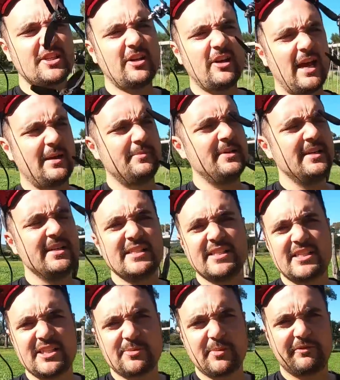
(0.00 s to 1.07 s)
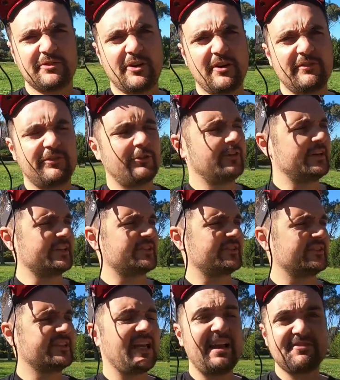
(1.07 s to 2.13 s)
time since we've flown
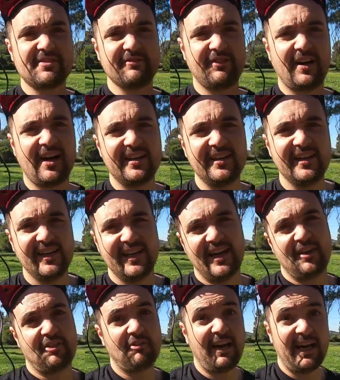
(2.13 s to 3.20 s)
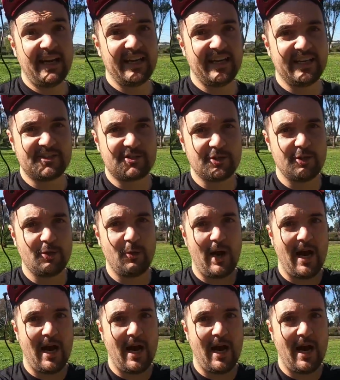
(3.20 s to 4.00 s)
Forest. So let's have some fun in 3, 2,